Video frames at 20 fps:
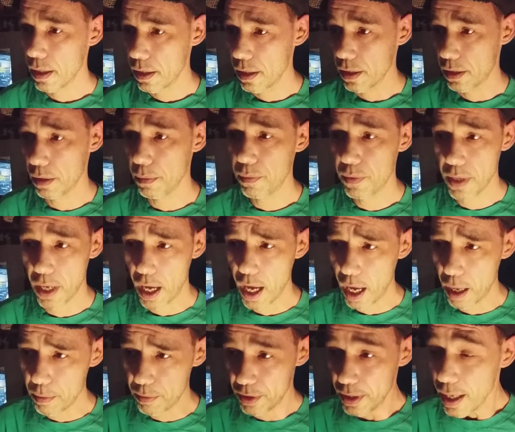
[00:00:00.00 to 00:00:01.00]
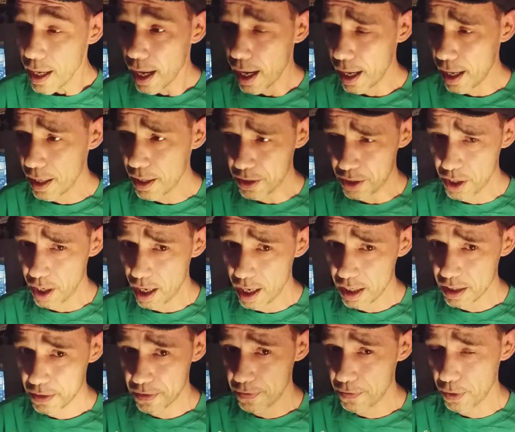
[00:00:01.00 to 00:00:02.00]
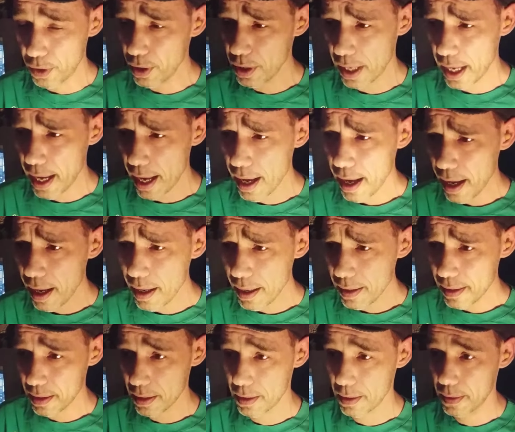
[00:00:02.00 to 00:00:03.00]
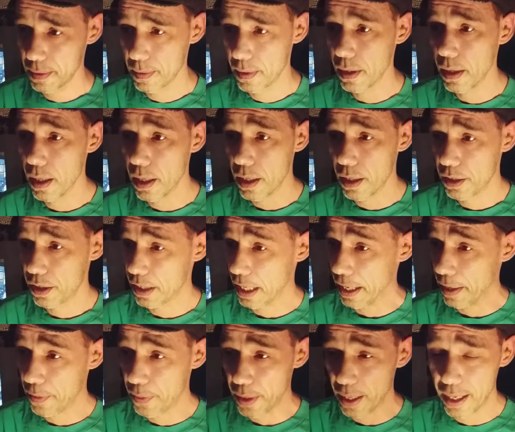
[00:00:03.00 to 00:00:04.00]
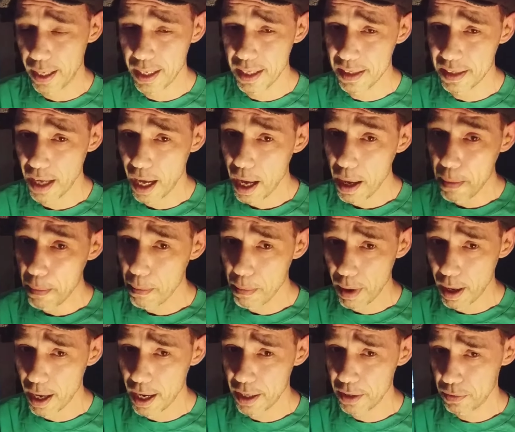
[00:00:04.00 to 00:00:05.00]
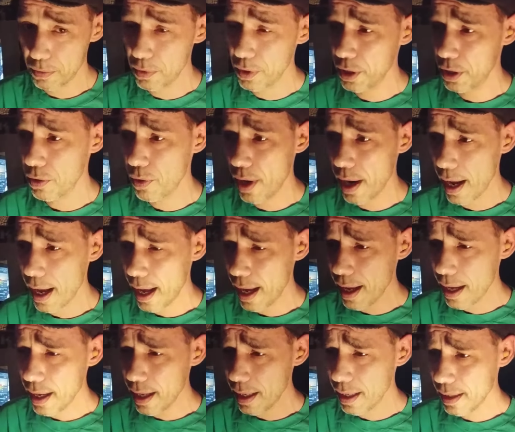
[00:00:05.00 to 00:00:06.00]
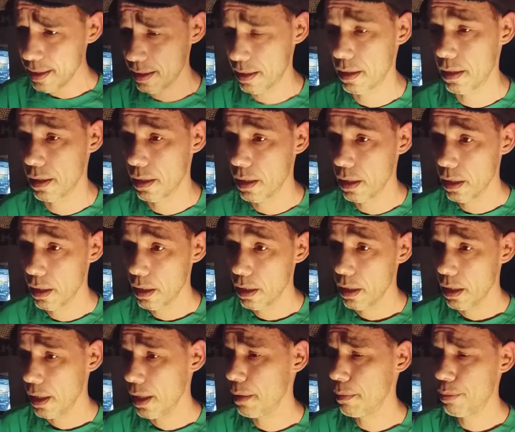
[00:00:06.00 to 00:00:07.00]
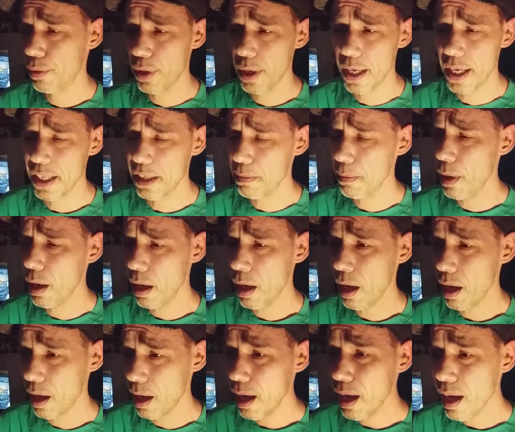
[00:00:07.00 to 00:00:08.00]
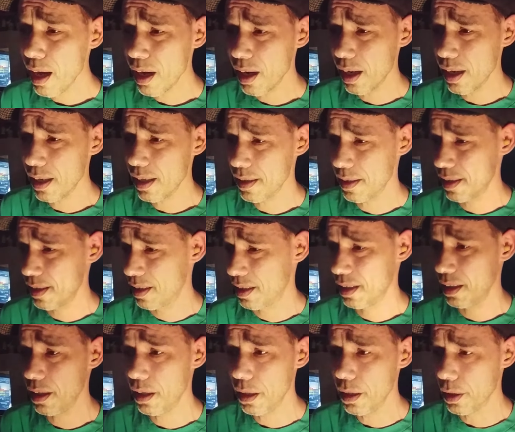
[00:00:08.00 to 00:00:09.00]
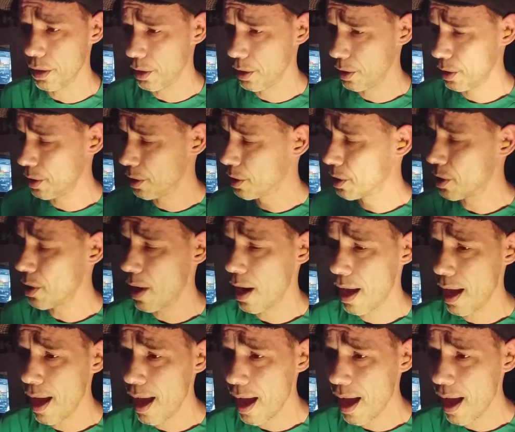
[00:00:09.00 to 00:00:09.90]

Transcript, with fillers: Sometimes I just forget, say things I might regret. It breaks my heart to see you crying